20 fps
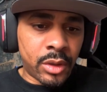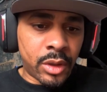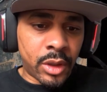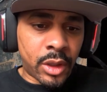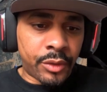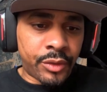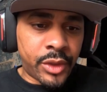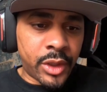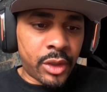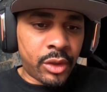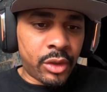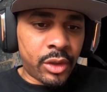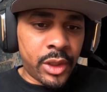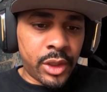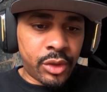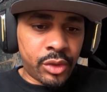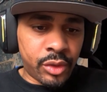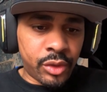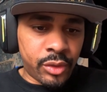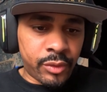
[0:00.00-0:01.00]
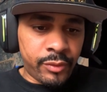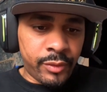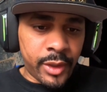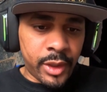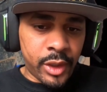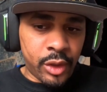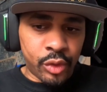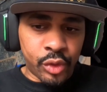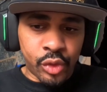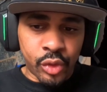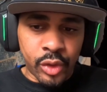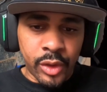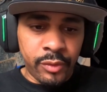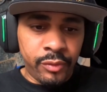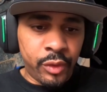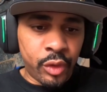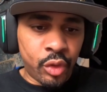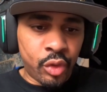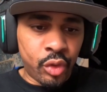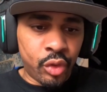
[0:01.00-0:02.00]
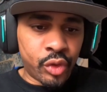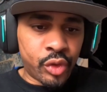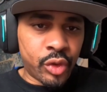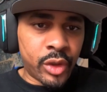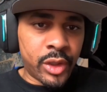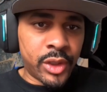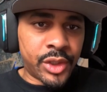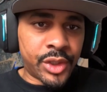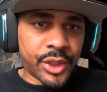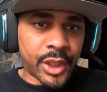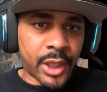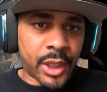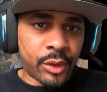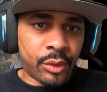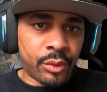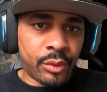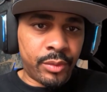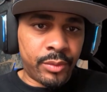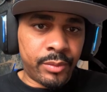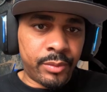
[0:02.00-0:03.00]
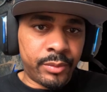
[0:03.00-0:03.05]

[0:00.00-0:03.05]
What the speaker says: I've shared a link to the video. So if you go to his channel,